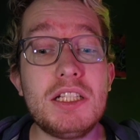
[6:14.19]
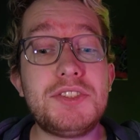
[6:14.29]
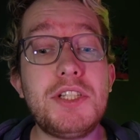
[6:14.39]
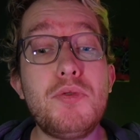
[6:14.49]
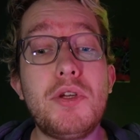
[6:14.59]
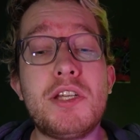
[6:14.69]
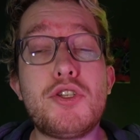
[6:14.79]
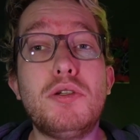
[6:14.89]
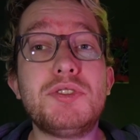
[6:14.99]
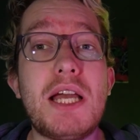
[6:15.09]
so you can
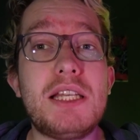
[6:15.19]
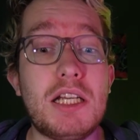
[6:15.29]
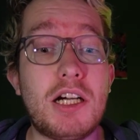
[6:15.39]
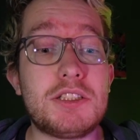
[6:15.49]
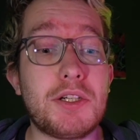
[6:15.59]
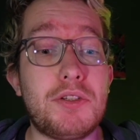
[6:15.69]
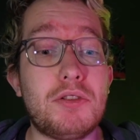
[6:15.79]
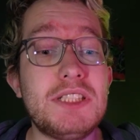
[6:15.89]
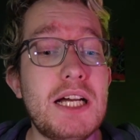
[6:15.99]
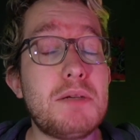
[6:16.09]
choose any color
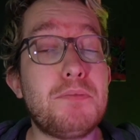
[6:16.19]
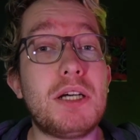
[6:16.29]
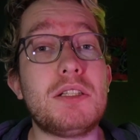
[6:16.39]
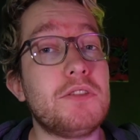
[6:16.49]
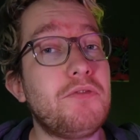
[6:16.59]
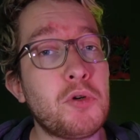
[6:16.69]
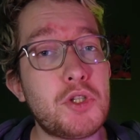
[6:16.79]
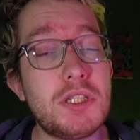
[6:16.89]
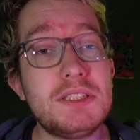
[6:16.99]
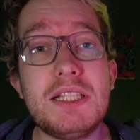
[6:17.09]
you'd like, but
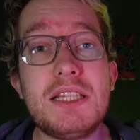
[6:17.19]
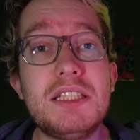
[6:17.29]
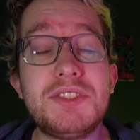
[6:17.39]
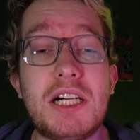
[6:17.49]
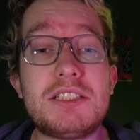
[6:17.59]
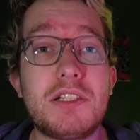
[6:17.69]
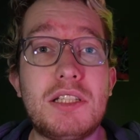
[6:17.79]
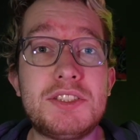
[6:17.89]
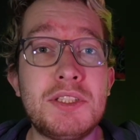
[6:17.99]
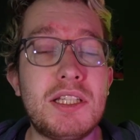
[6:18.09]
unfortunately this color
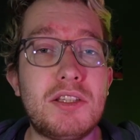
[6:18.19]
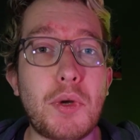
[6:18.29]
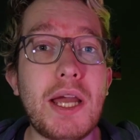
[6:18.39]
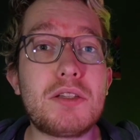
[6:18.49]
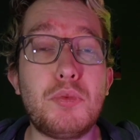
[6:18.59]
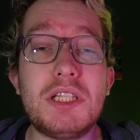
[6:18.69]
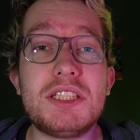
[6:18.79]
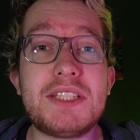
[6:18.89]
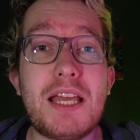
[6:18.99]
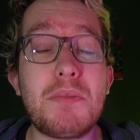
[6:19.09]
doesn't interact with the
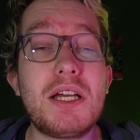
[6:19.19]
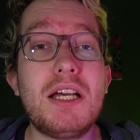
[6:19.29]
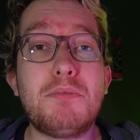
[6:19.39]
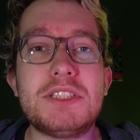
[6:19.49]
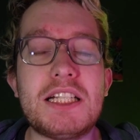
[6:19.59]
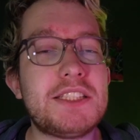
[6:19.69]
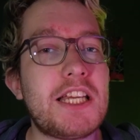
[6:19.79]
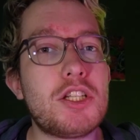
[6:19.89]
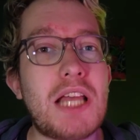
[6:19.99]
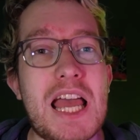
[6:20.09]
same
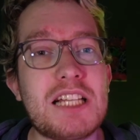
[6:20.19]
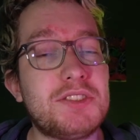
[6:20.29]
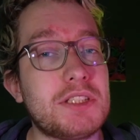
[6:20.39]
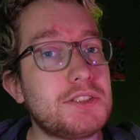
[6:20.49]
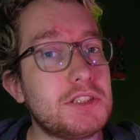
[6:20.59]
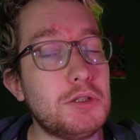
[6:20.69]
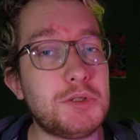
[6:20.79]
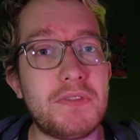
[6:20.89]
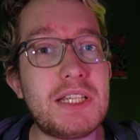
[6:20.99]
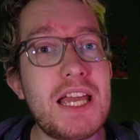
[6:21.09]
PlayStation X
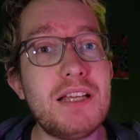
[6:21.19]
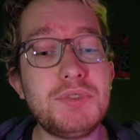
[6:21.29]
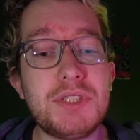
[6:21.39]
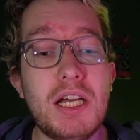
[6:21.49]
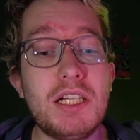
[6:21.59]
exclusive games,